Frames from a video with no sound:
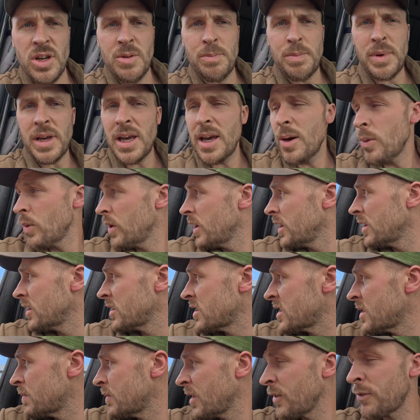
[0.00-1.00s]
bear
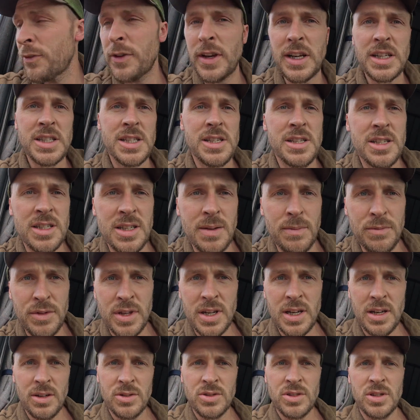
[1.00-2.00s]
witness to me fixing
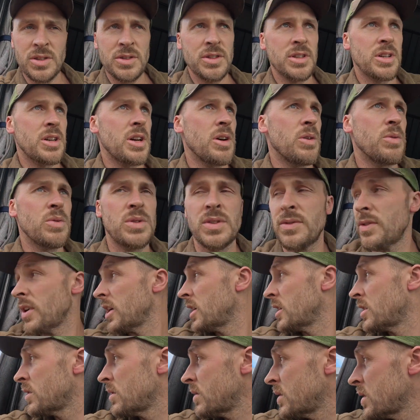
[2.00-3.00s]
something else on the
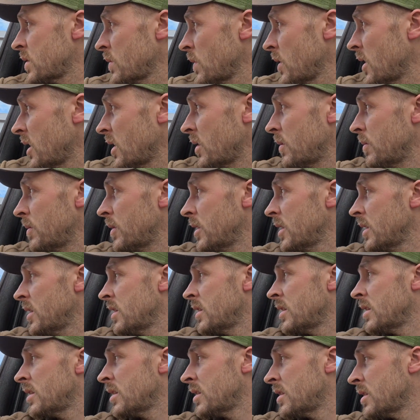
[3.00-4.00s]
cultivator as well, but
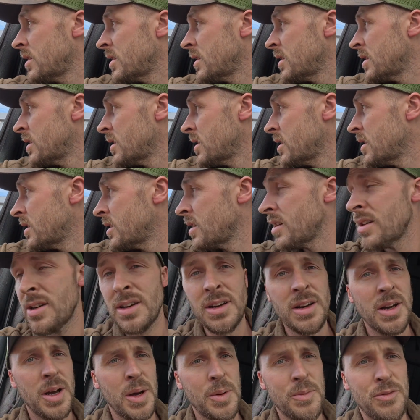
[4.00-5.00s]

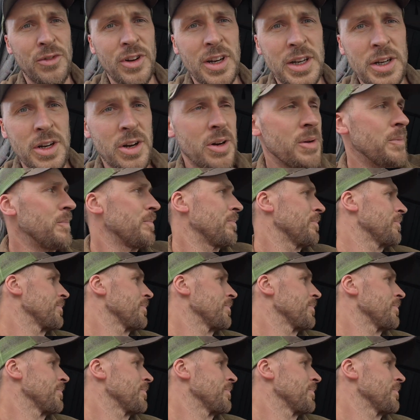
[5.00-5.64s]
hopefully not.